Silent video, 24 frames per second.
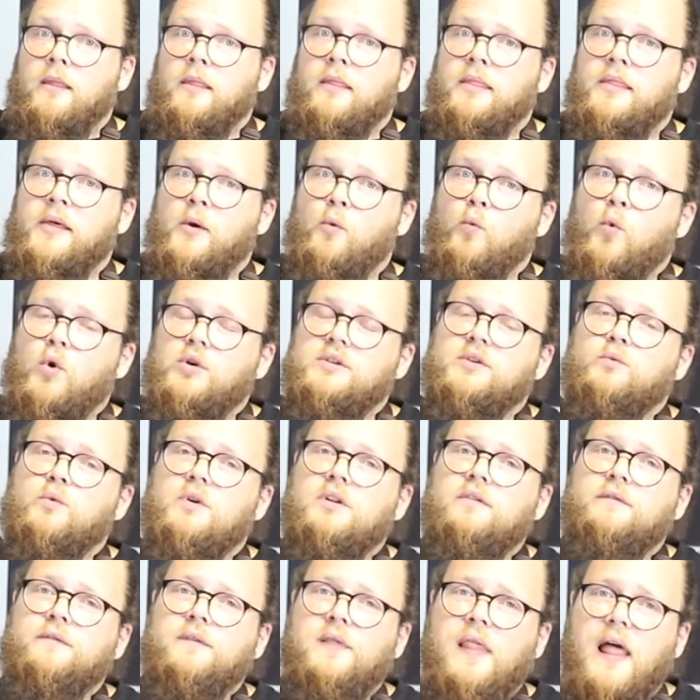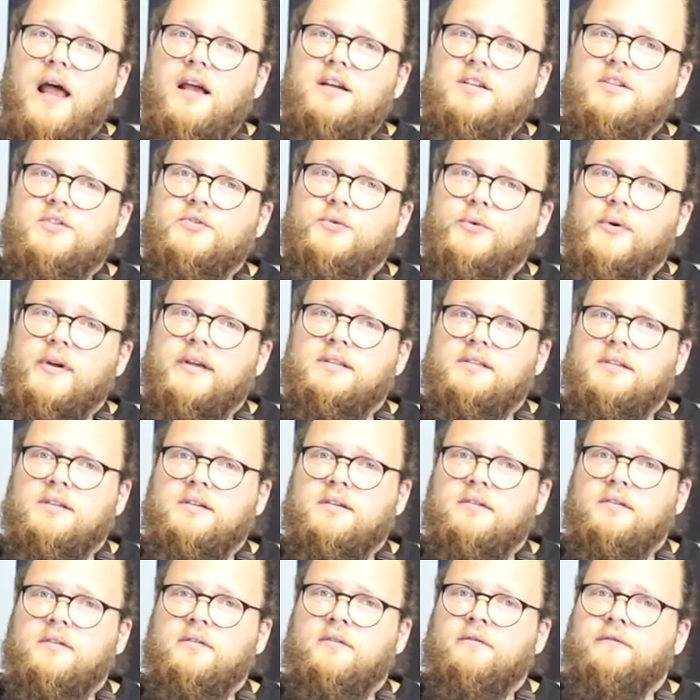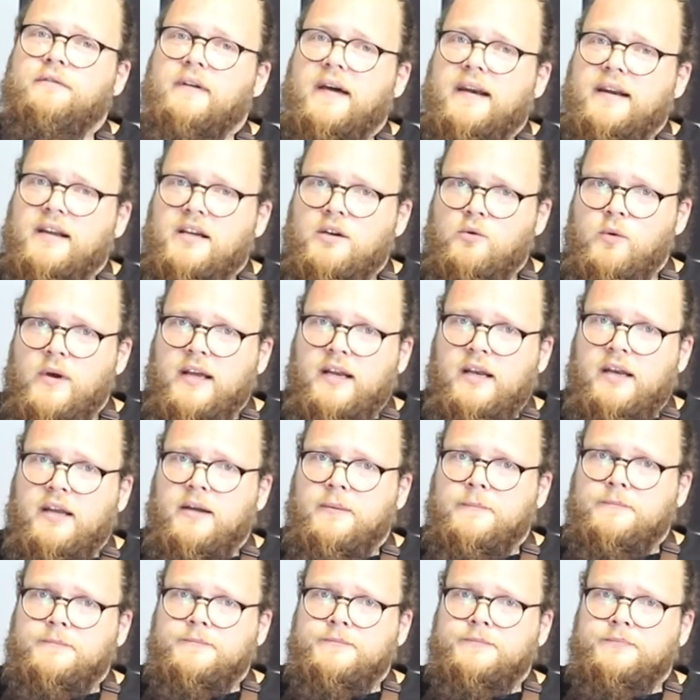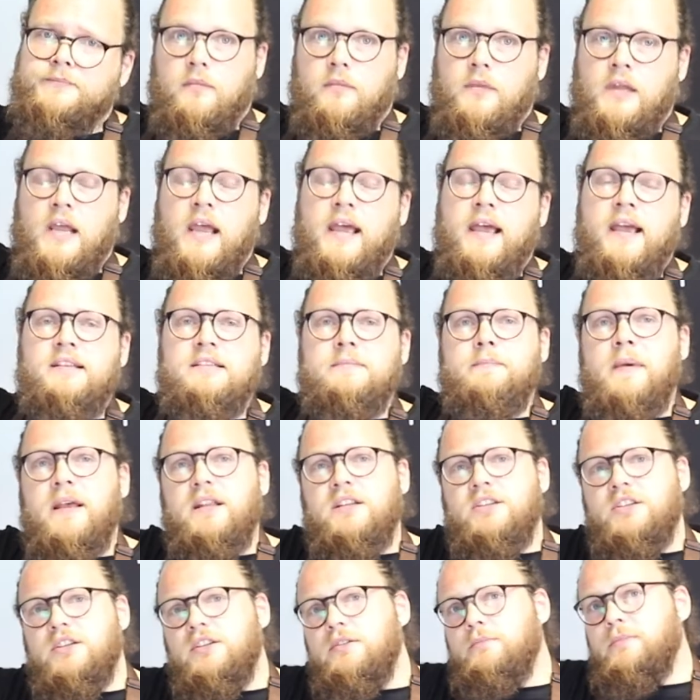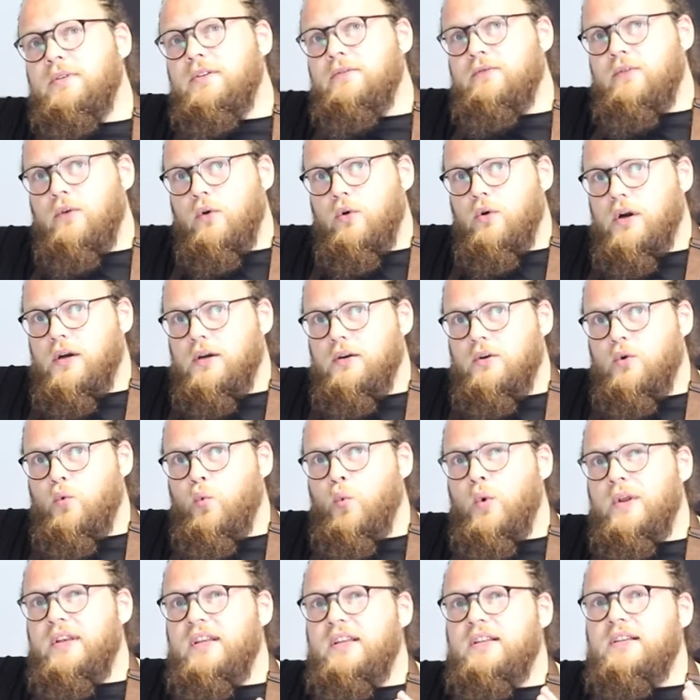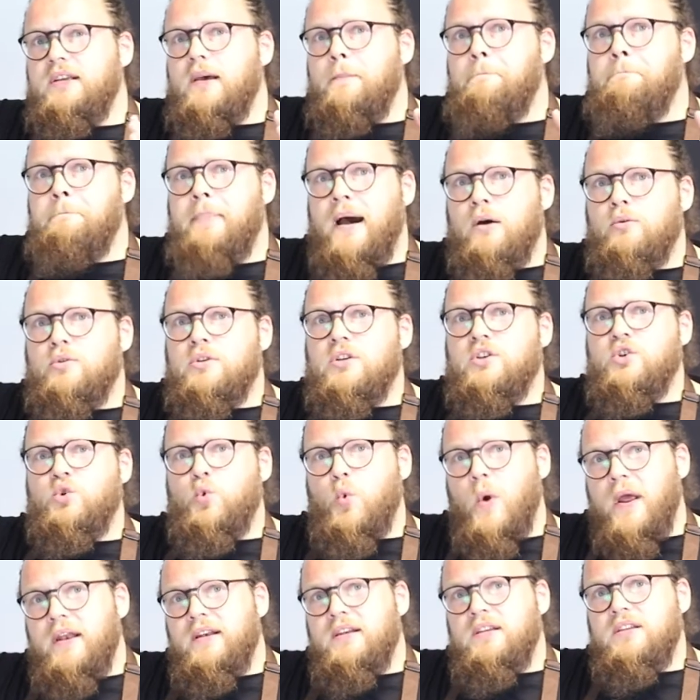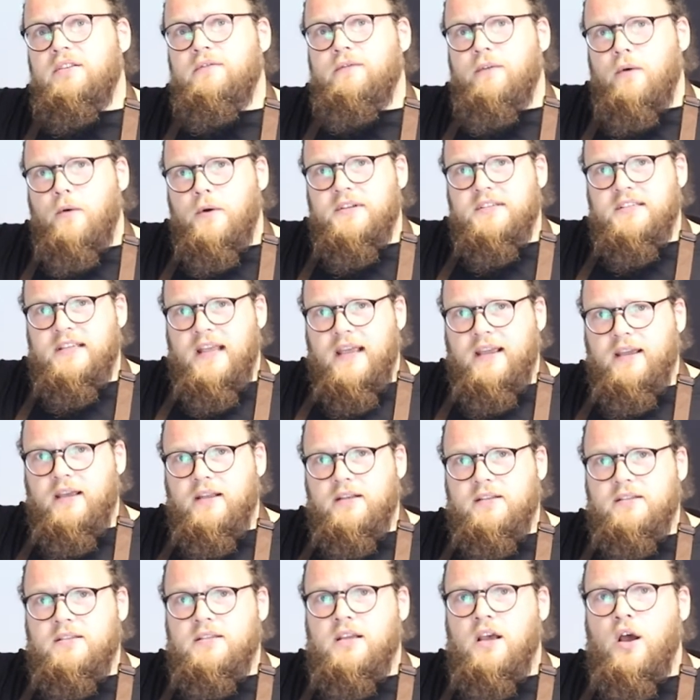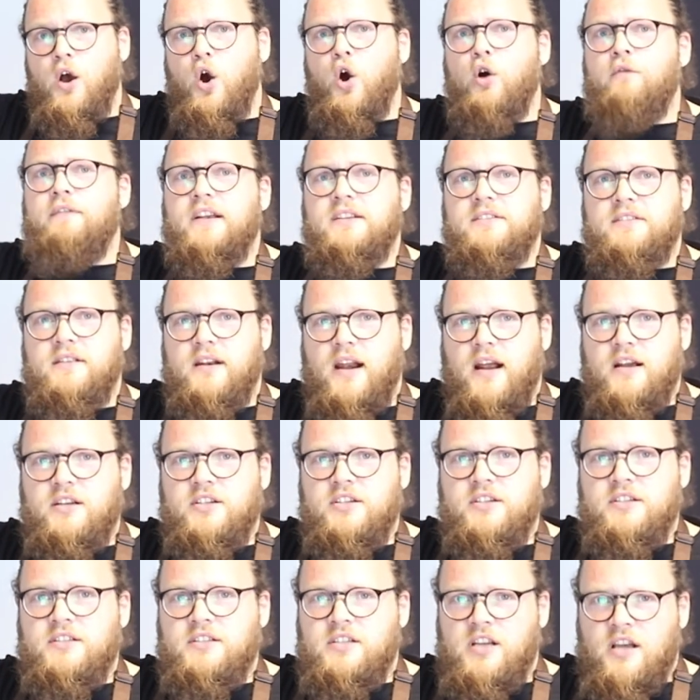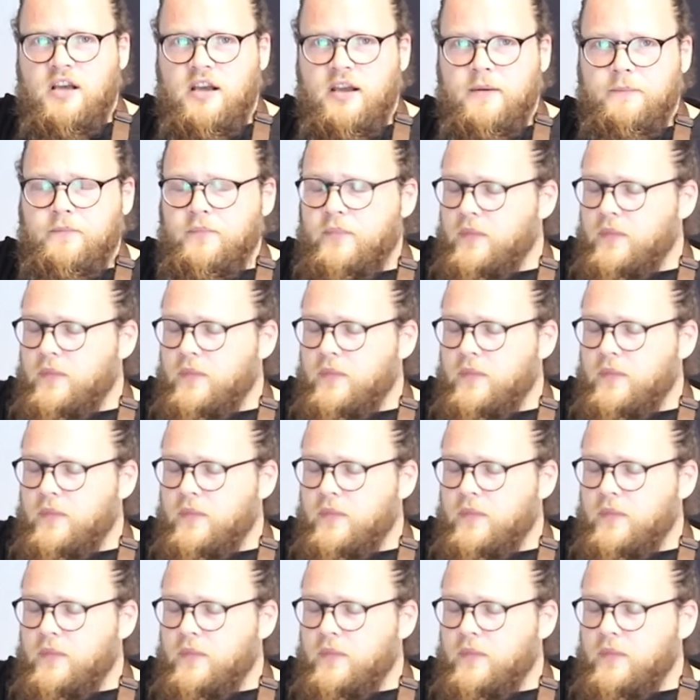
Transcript: the water will flash through it very quickly. As mentioned before, we need about 24 seconds of extraction time,